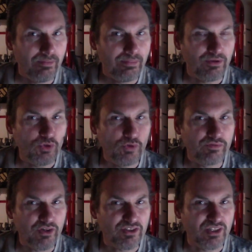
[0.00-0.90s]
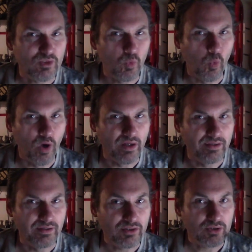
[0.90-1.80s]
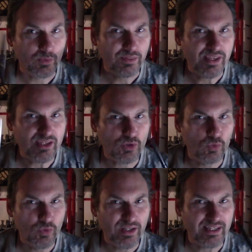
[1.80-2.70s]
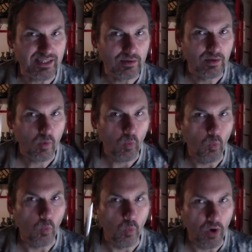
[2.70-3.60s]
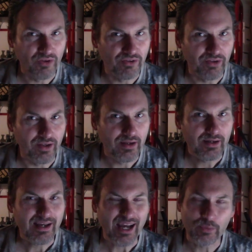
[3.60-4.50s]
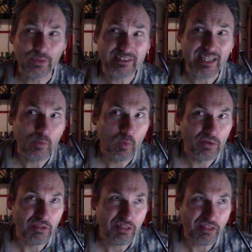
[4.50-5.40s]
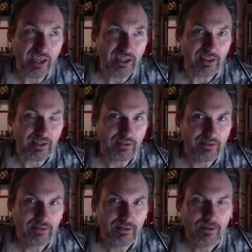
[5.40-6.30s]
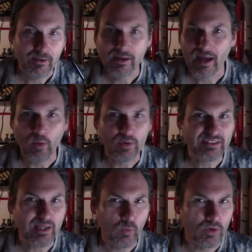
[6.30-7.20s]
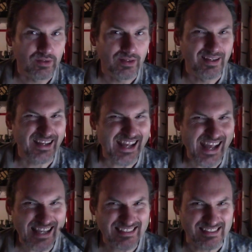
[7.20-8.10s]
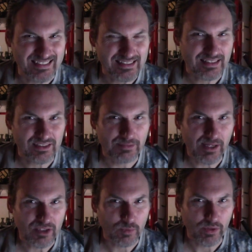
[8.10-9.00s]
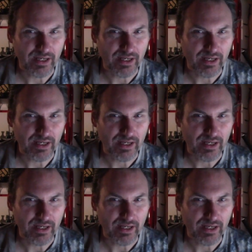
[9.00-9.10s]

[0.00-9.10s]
the universe is one. So these are really one. I don't want to say one thing. I want to say one essence. That's the best word I